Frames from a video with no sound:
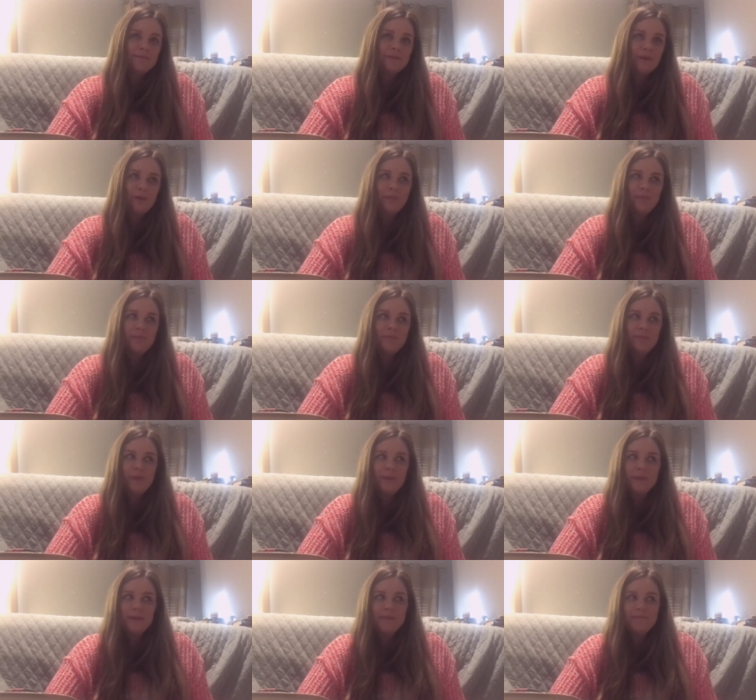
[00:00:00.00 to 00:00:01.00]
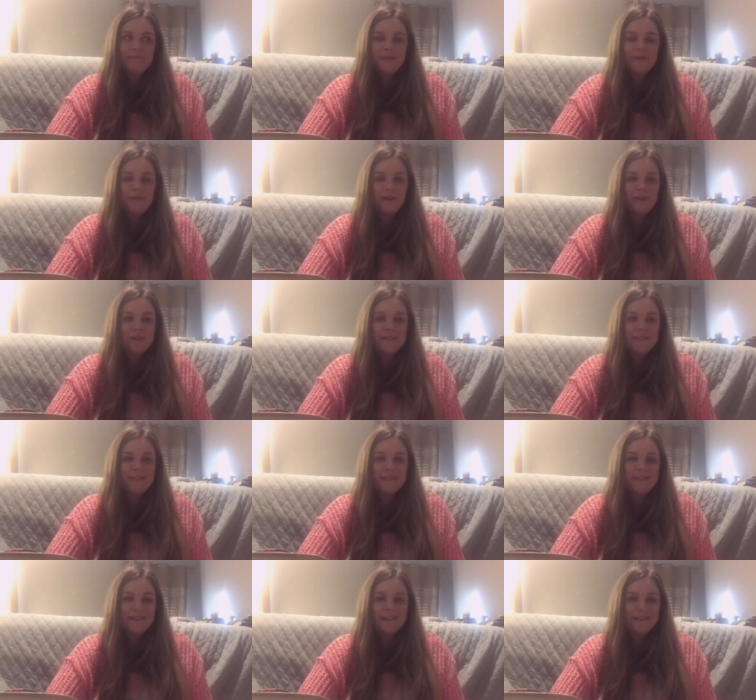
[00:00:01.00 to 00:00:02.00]
old women who
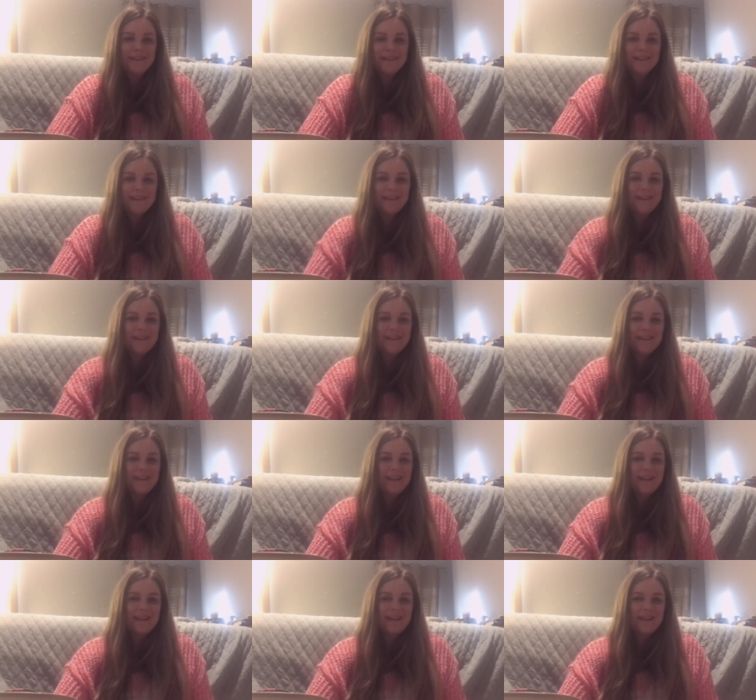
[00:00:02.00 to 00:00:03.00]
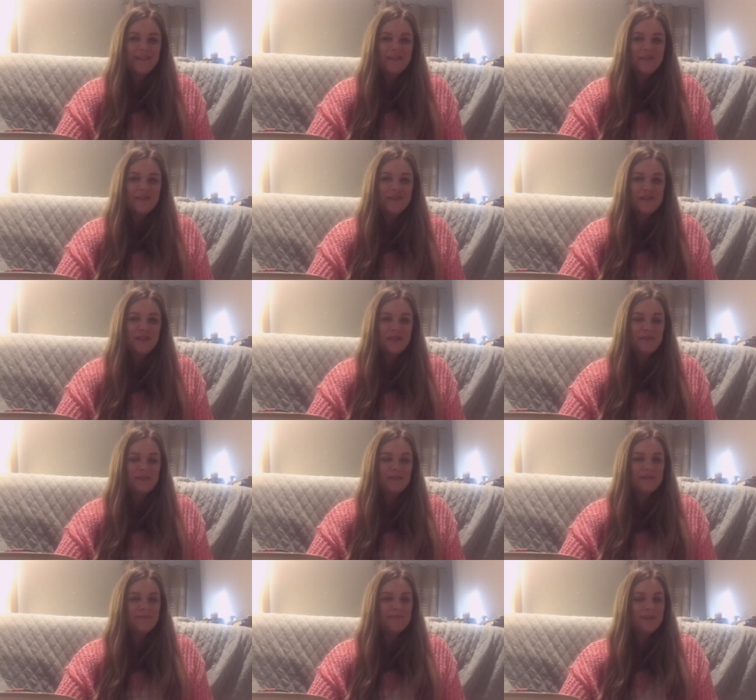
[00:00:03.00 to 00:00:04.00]
volunteer, and they crocheted
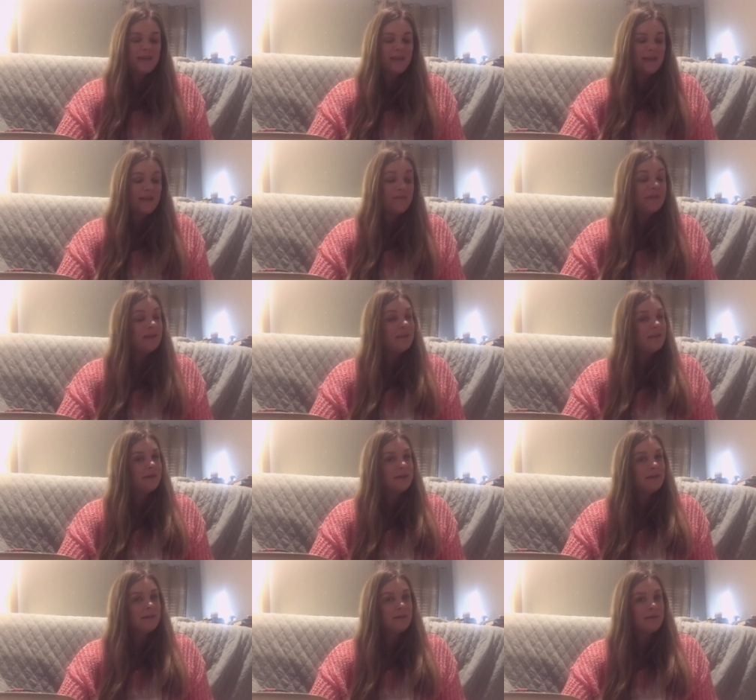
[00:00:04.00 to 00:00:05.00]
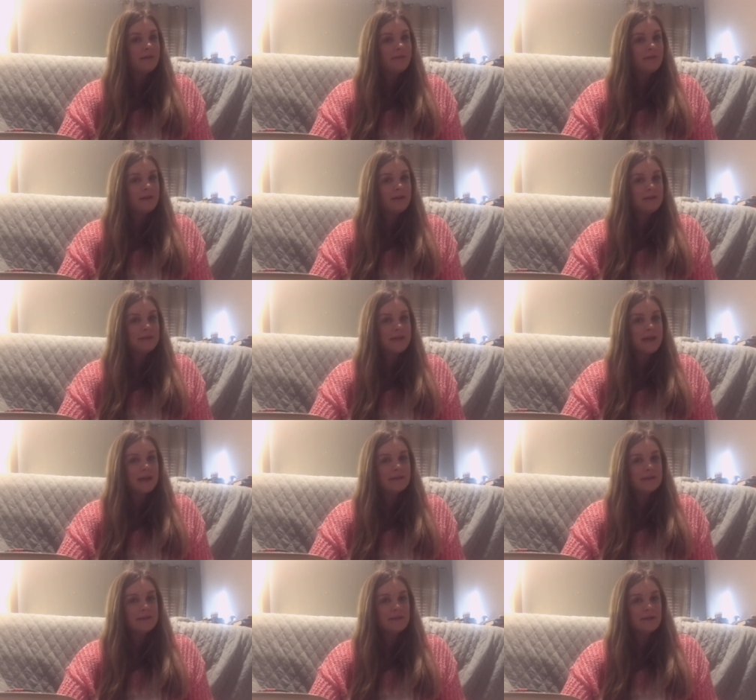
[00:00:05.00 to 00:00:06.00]
one. If they don't end up giving us
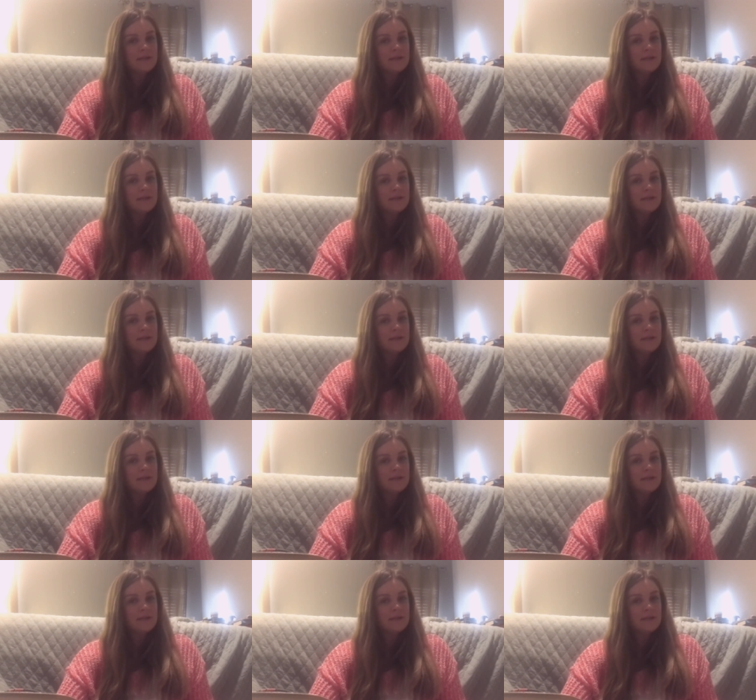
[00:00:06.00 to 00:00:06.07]
hats at the